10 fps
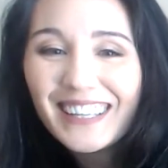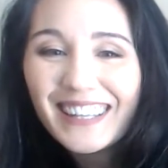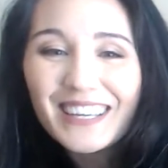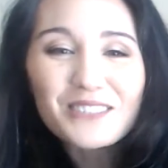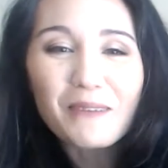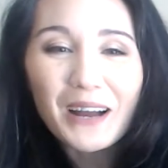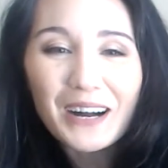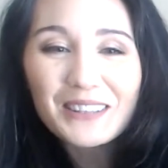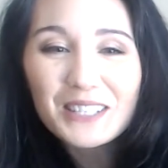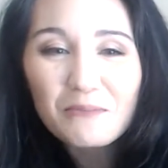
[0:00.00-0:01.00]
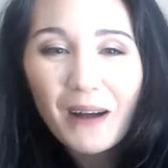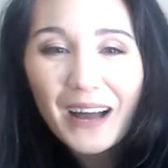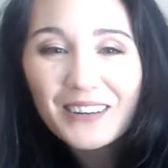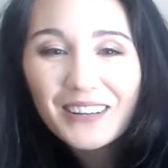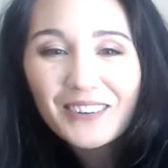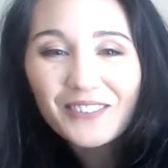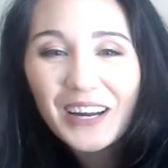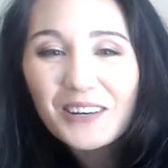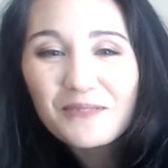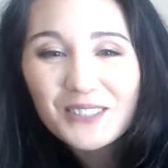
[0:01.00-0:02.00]
There's my on-the-spot
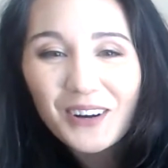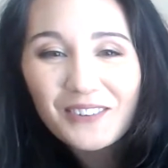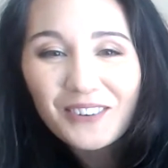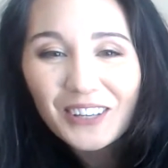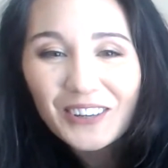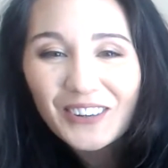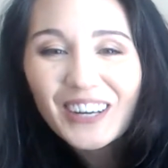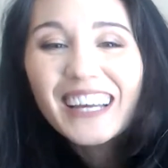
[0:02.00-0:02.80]
random song for you.